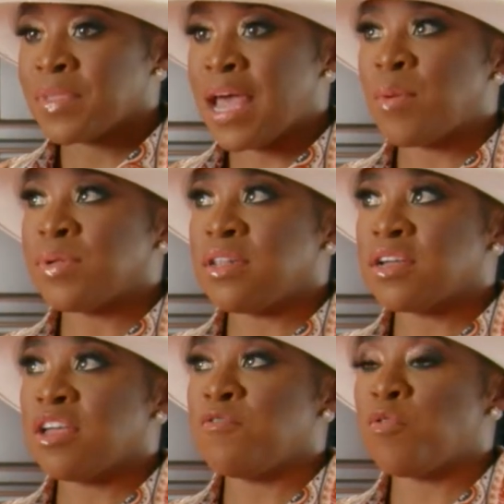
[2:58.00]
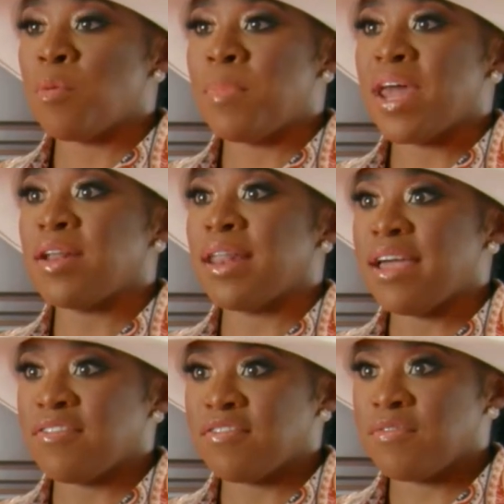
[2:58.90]
I was looking for a better
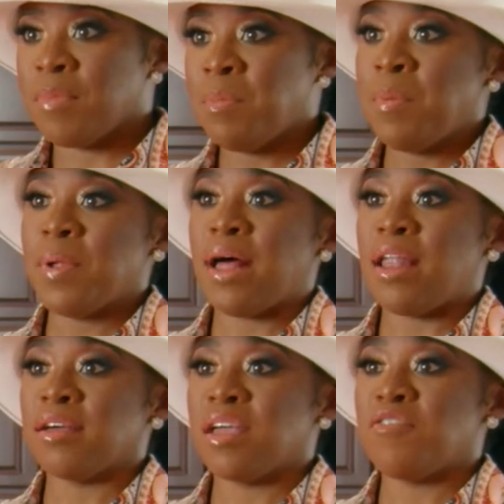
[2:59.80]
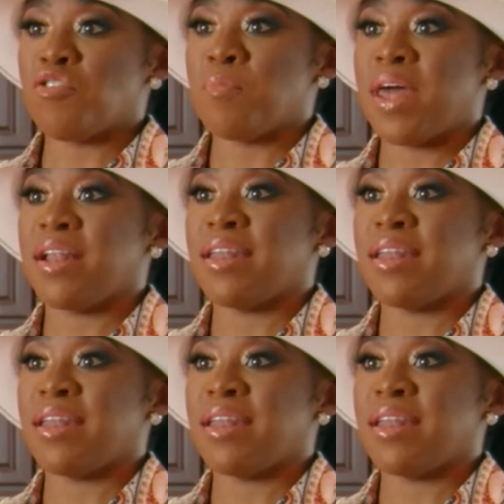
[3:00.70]
life. Many people are looking for a better